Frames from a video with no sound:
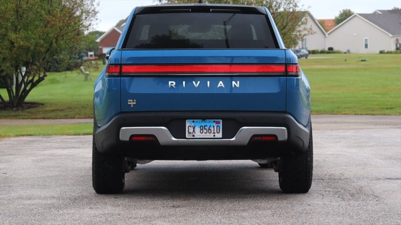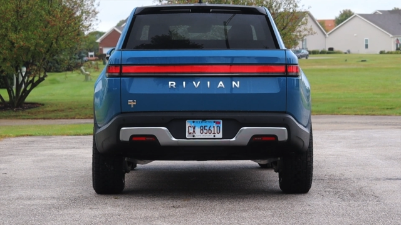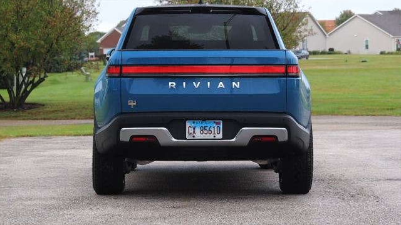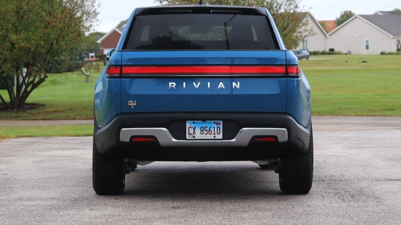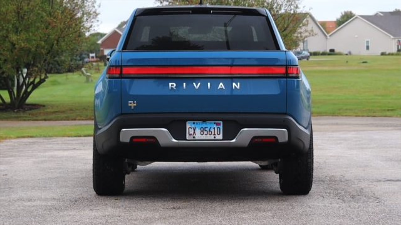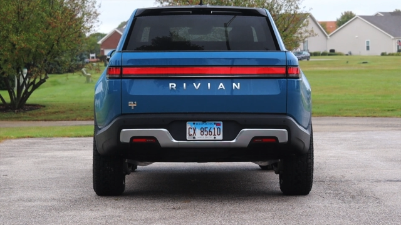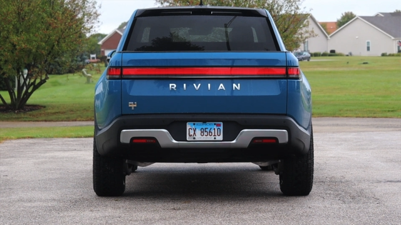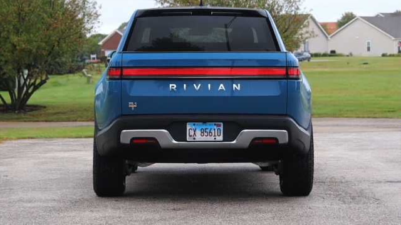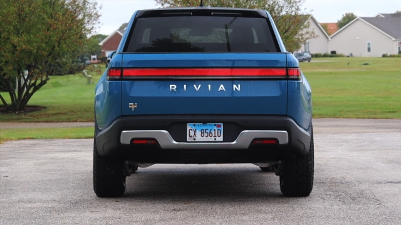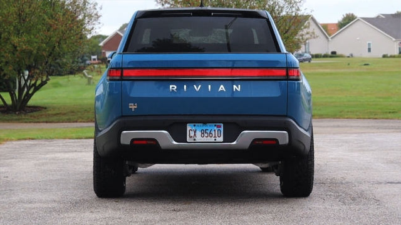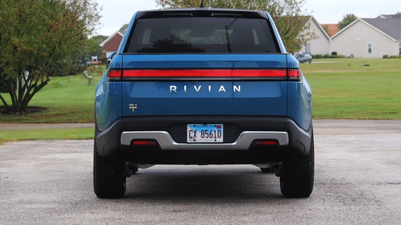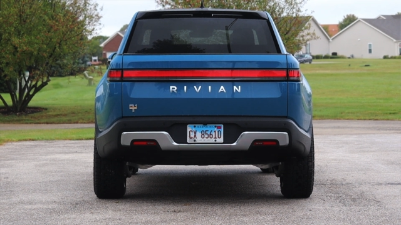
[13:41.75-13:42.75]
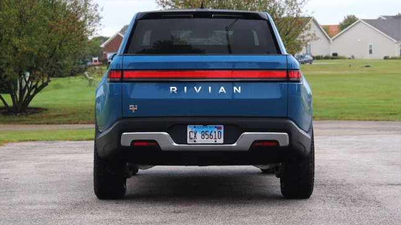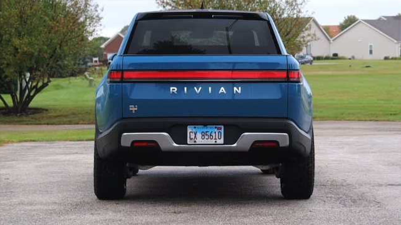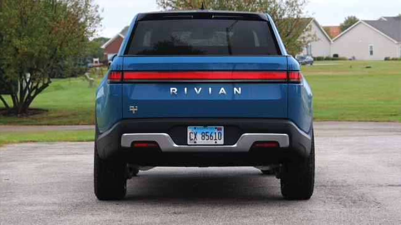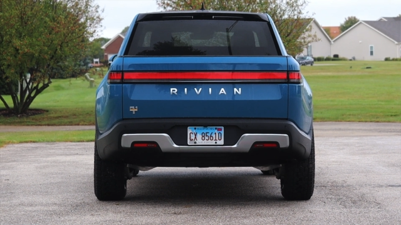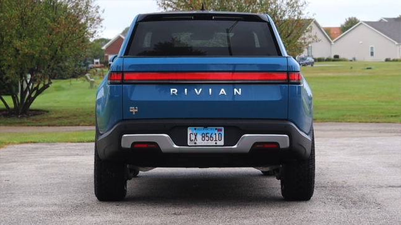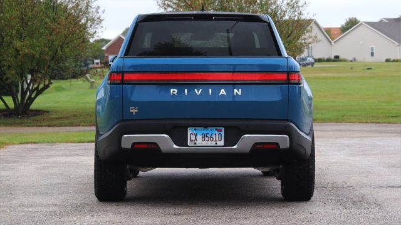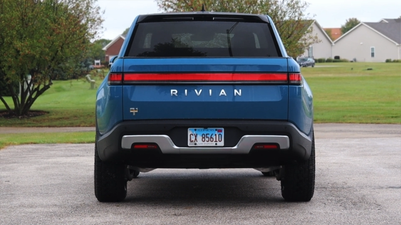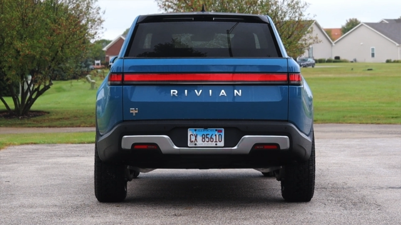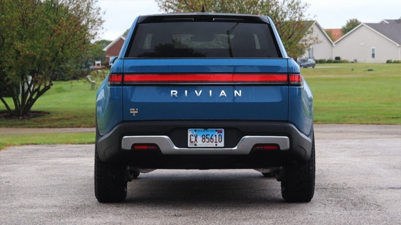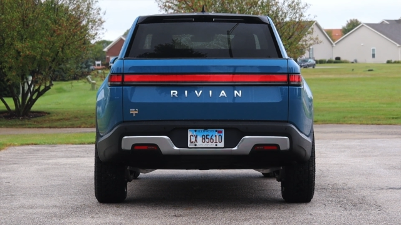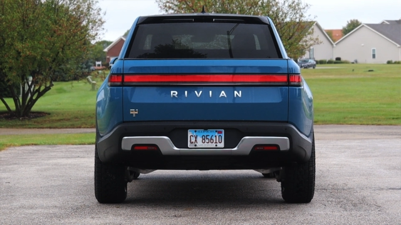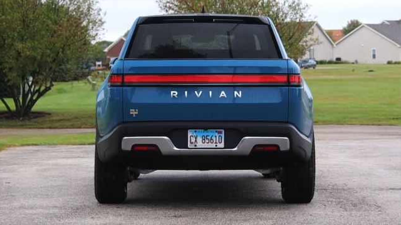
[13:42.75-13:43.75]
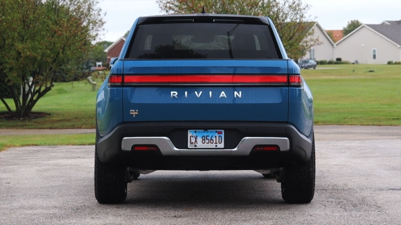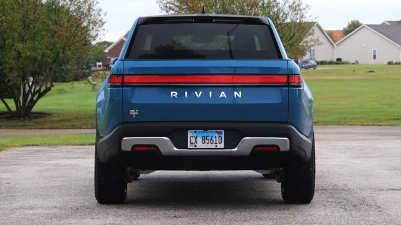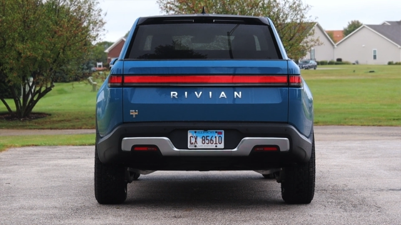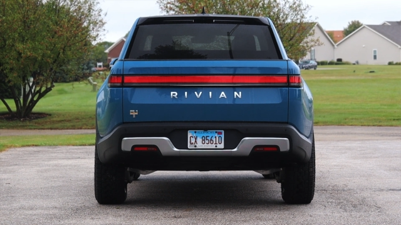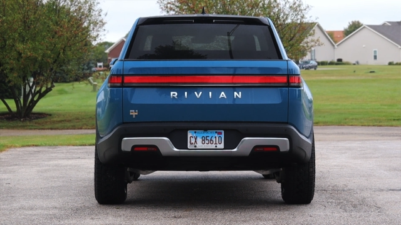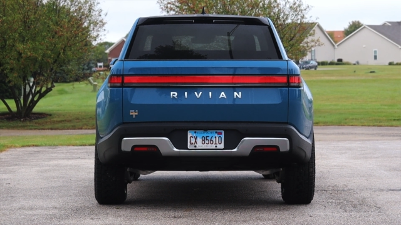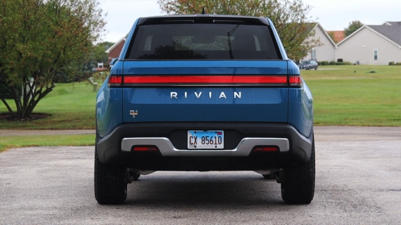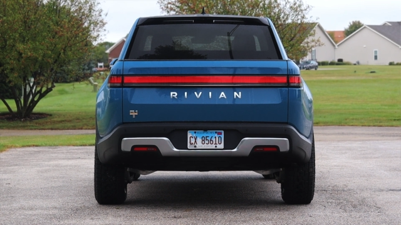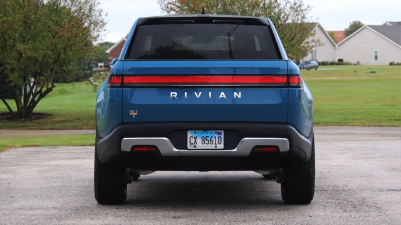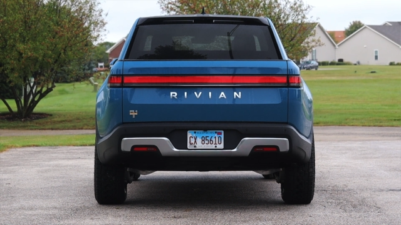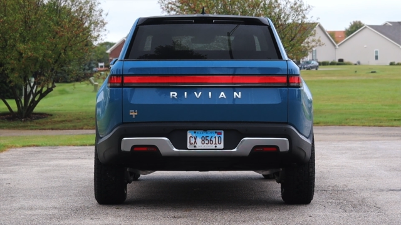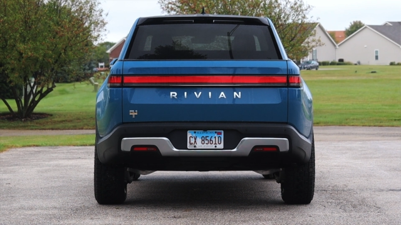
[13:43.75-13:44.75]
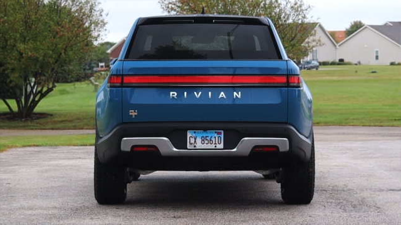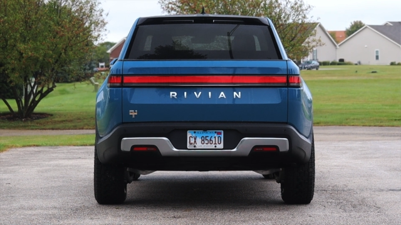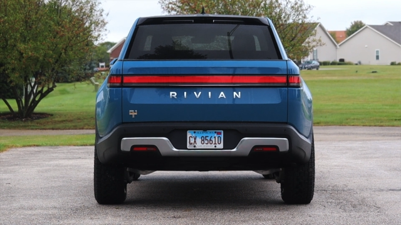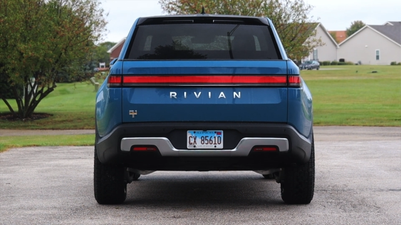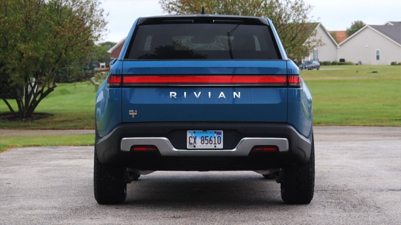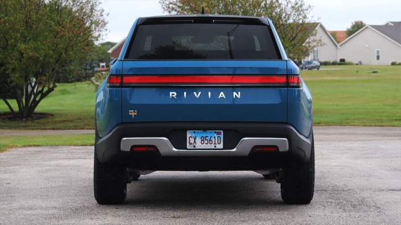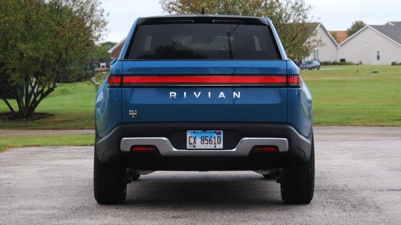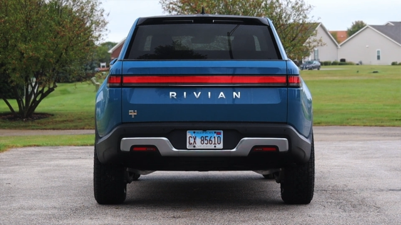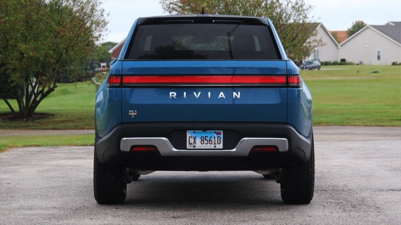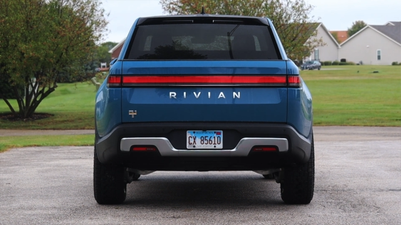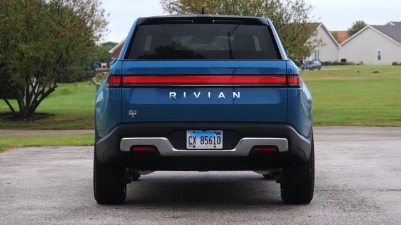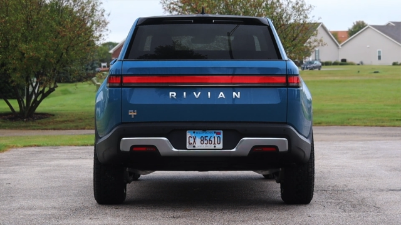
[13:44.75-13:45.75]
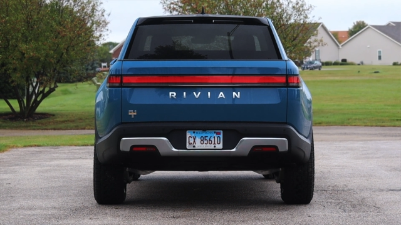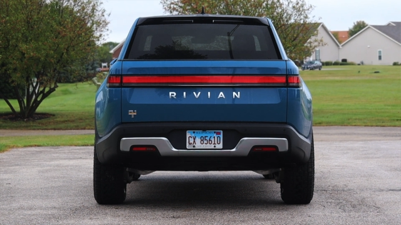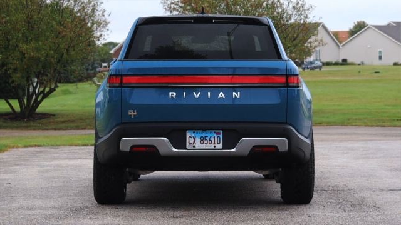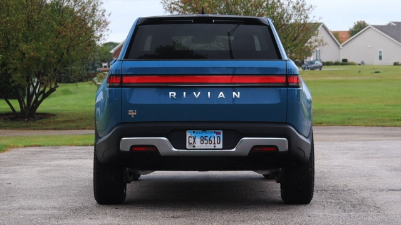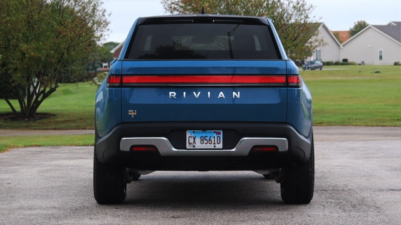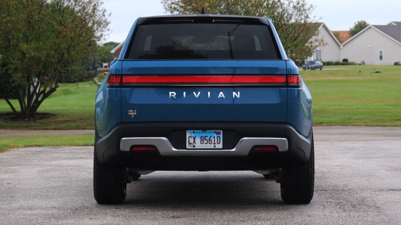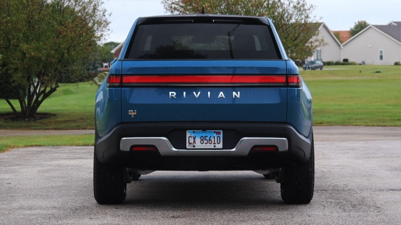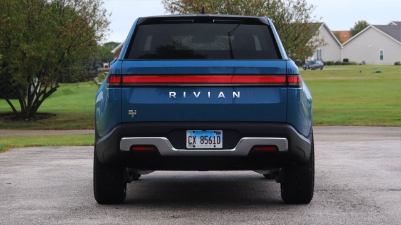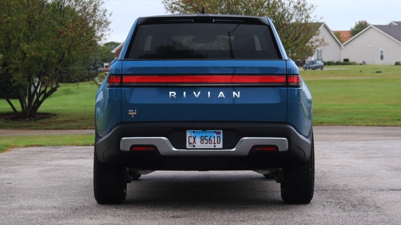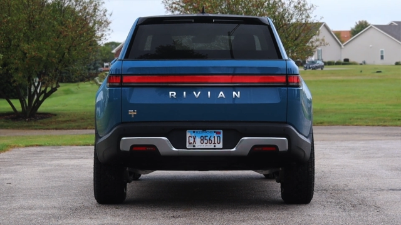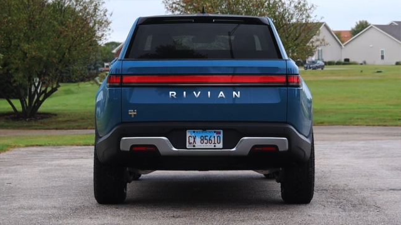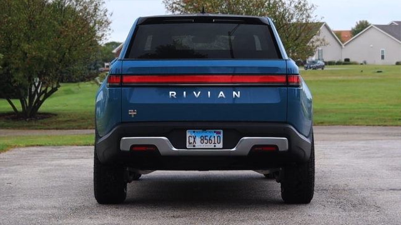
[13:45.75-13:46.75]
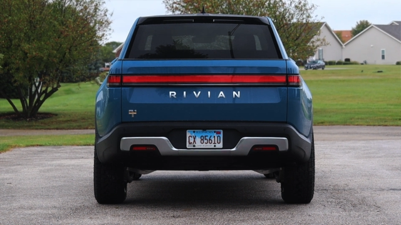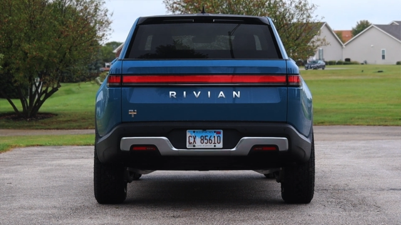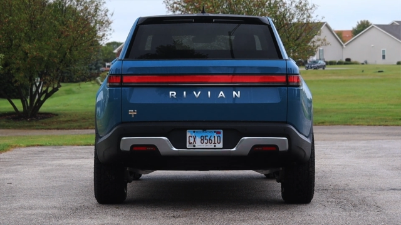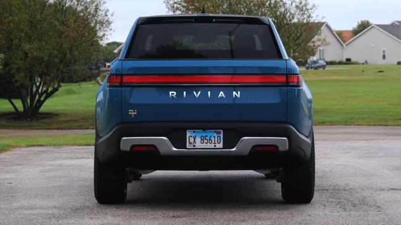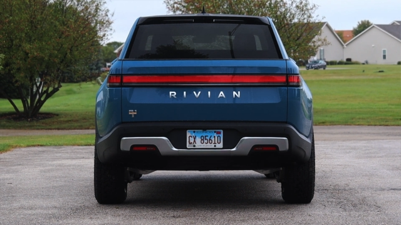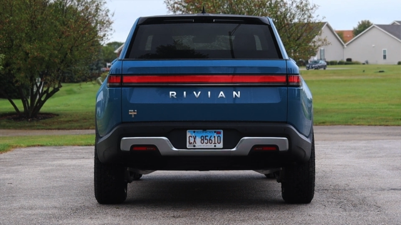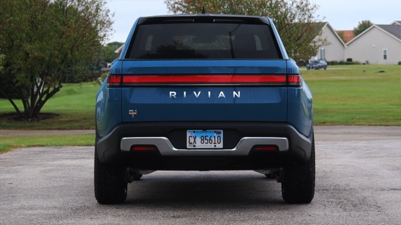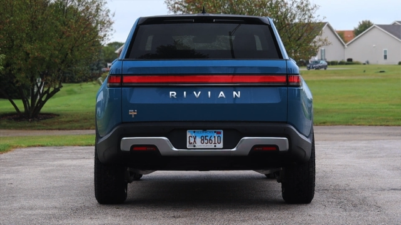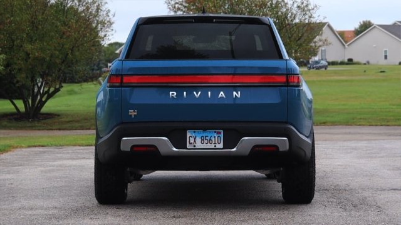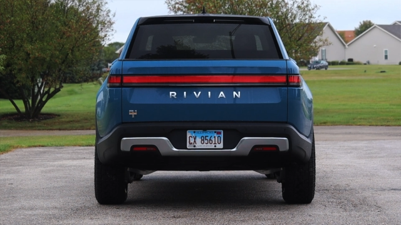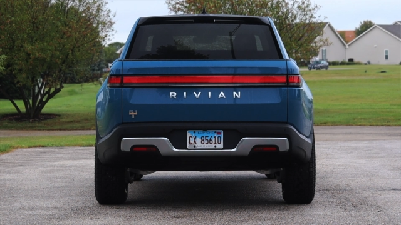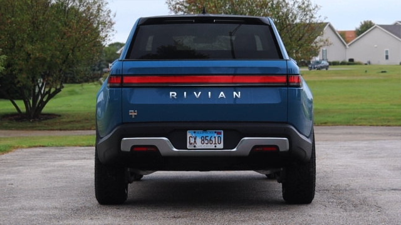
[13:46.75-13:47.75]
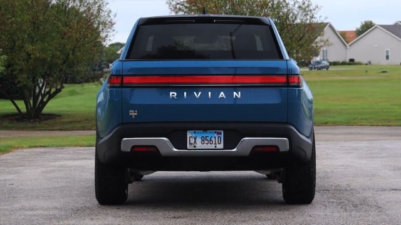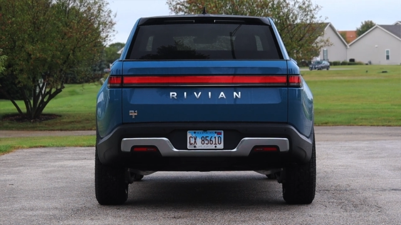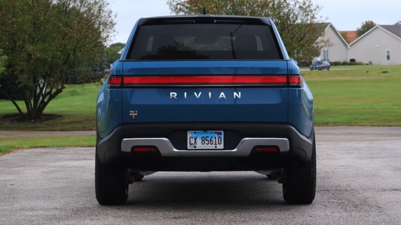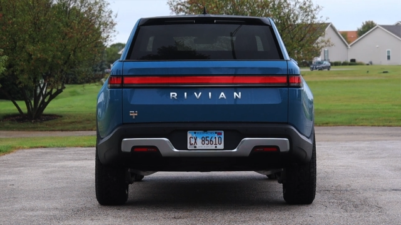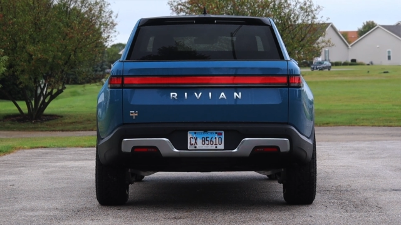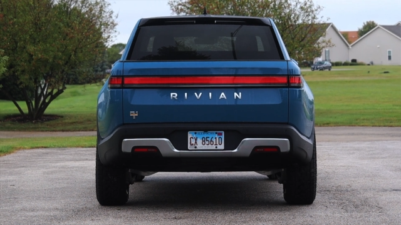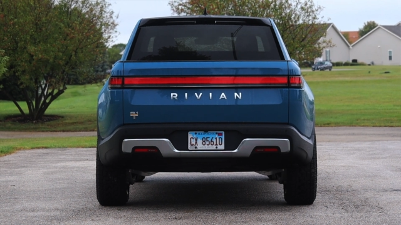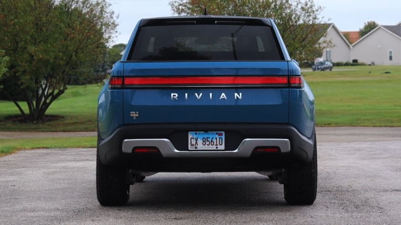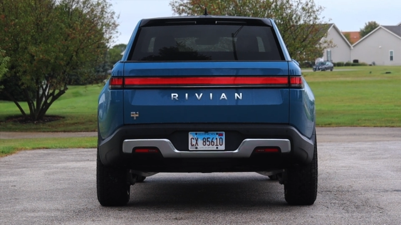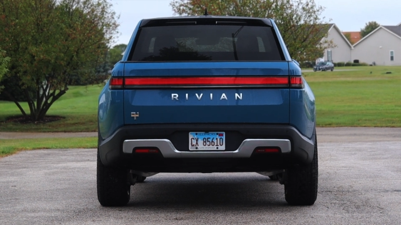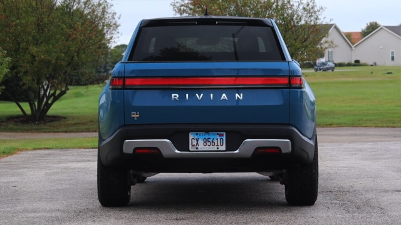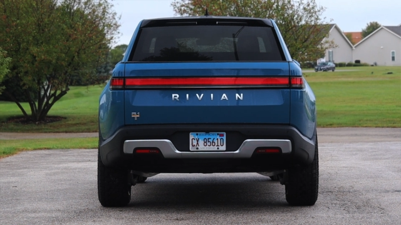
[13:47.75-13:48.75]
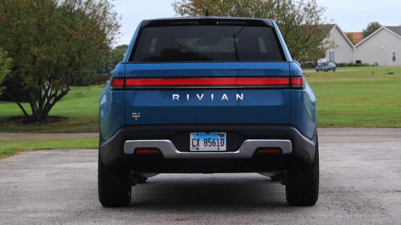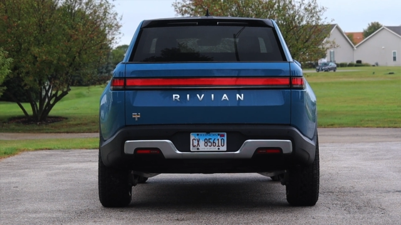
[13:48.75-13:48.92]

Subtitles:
(no speaker visible)